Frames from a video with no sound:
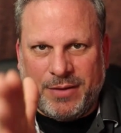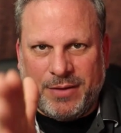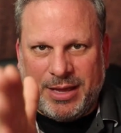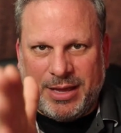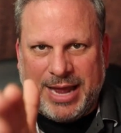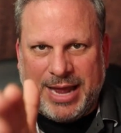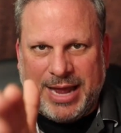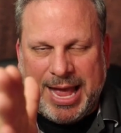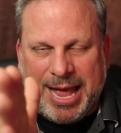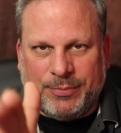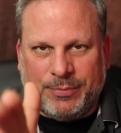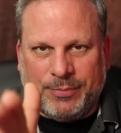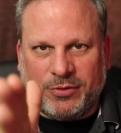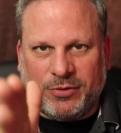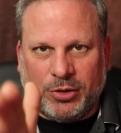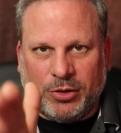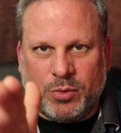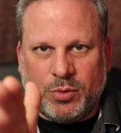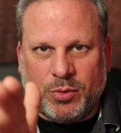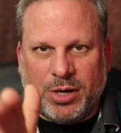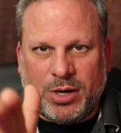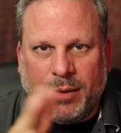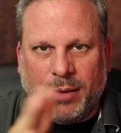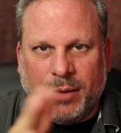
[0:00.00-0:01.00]
an
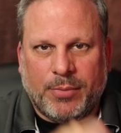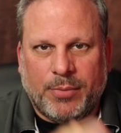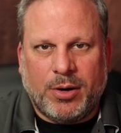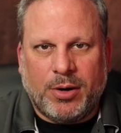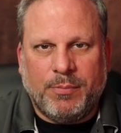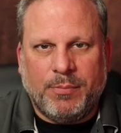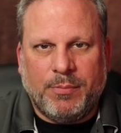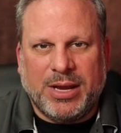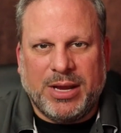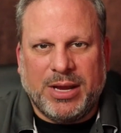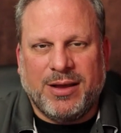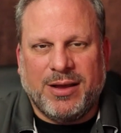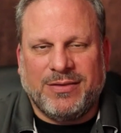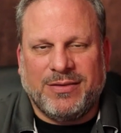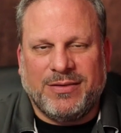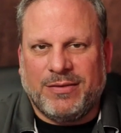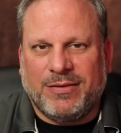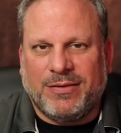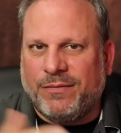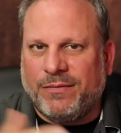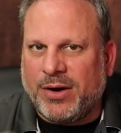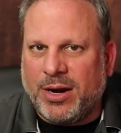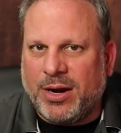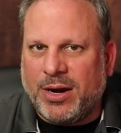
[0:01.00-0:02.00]
absolute number because
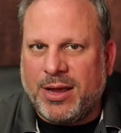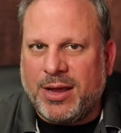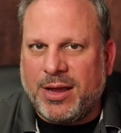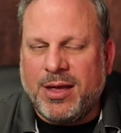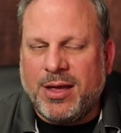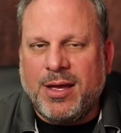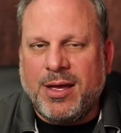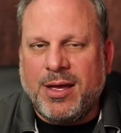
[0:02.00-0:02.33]
it's very